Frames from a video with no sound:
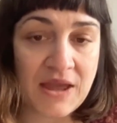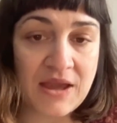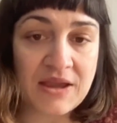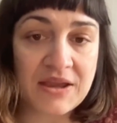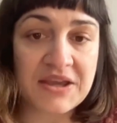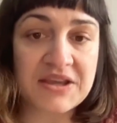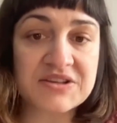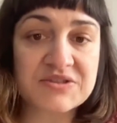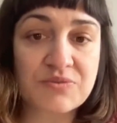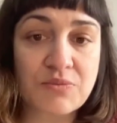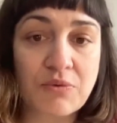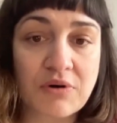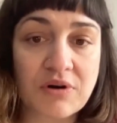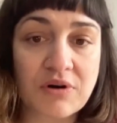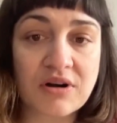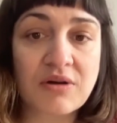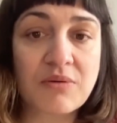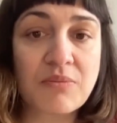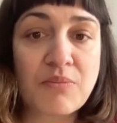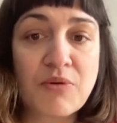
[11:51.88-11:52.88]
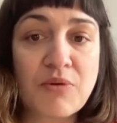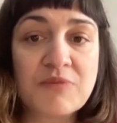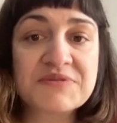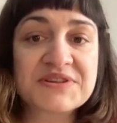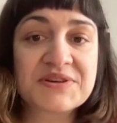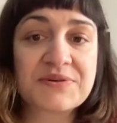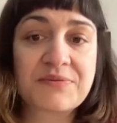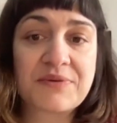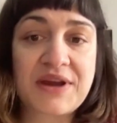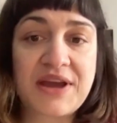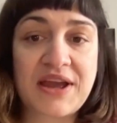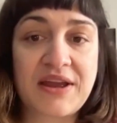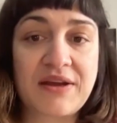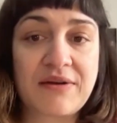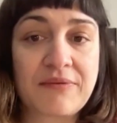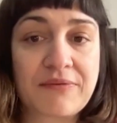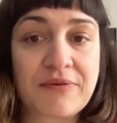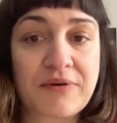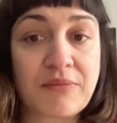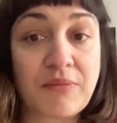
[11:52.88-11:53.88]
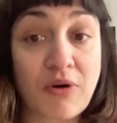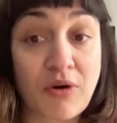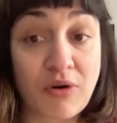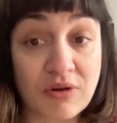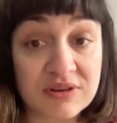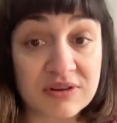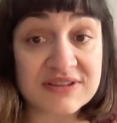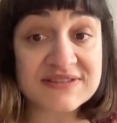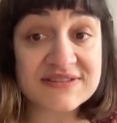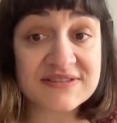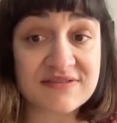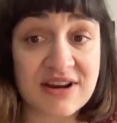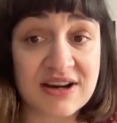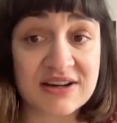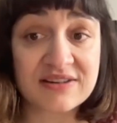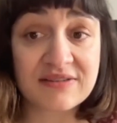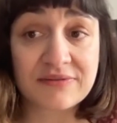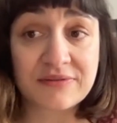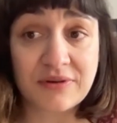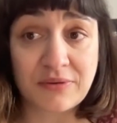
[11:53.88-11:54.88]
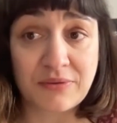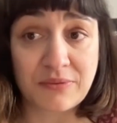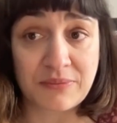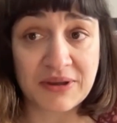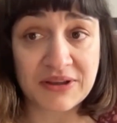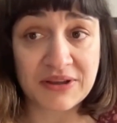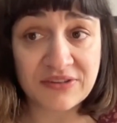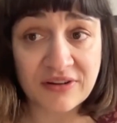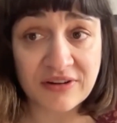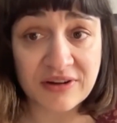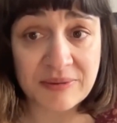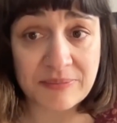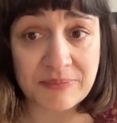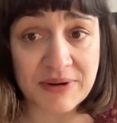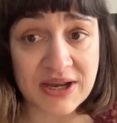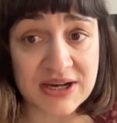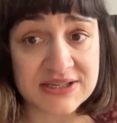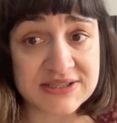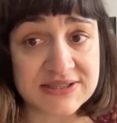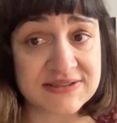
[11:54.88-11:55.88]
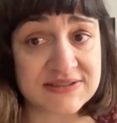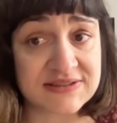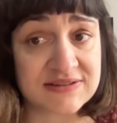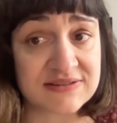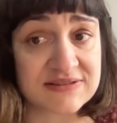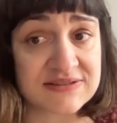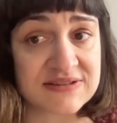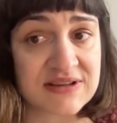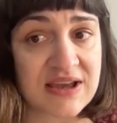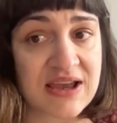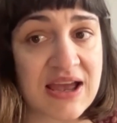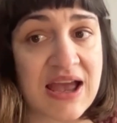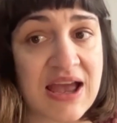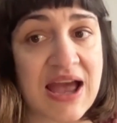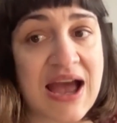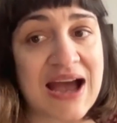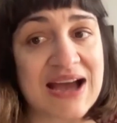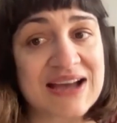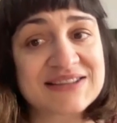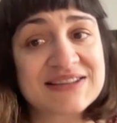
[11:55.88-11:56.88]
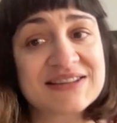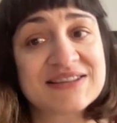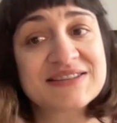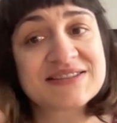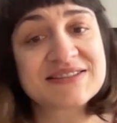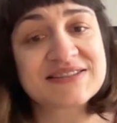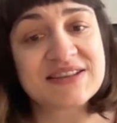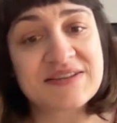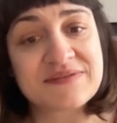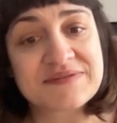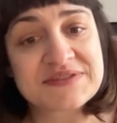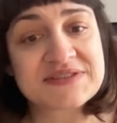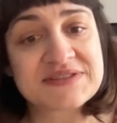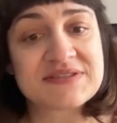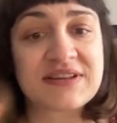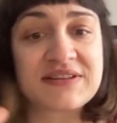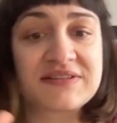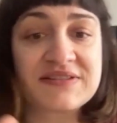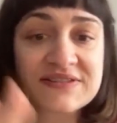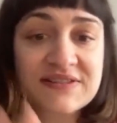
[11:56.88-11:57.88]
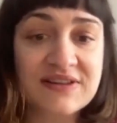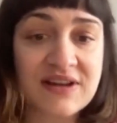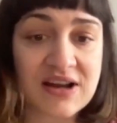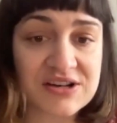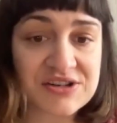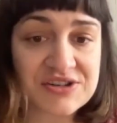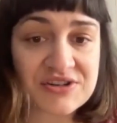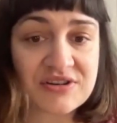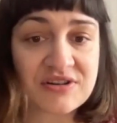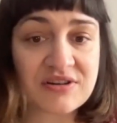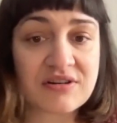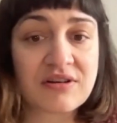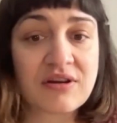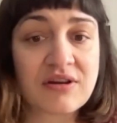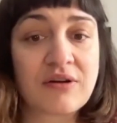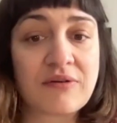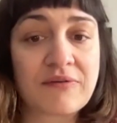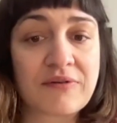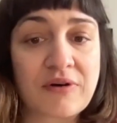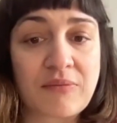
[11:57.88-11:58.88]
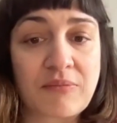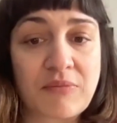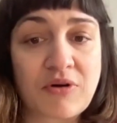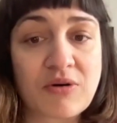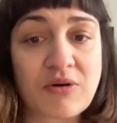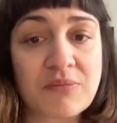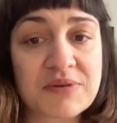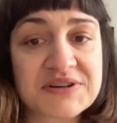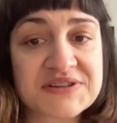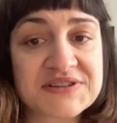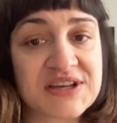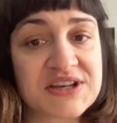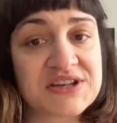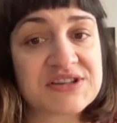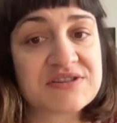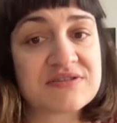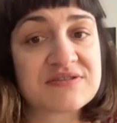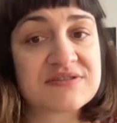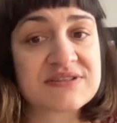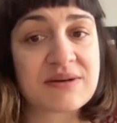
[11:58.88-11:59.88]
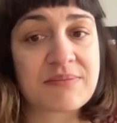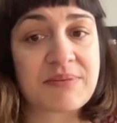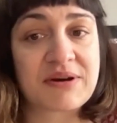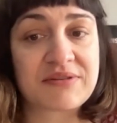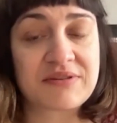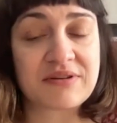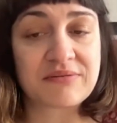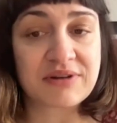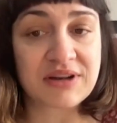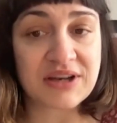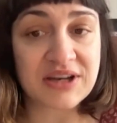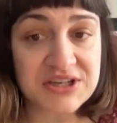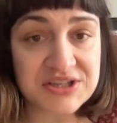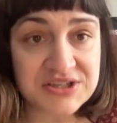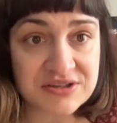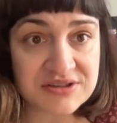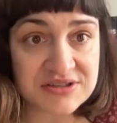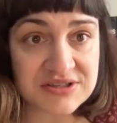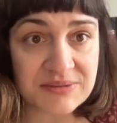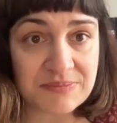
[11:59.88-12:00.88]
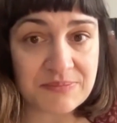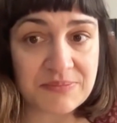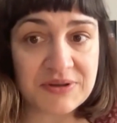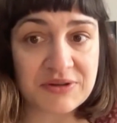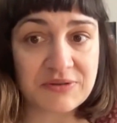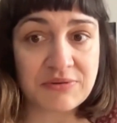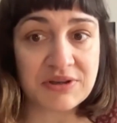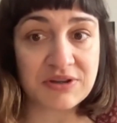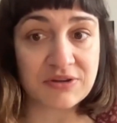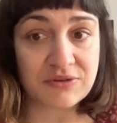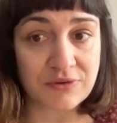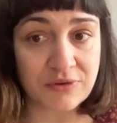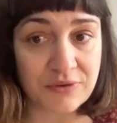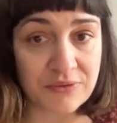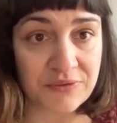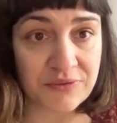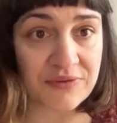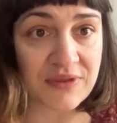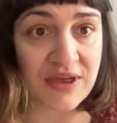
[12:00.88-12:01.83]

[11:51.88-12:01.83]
His work moves away from all destructive documentary practices as it shifts the discussion from conversations about the relationship between truth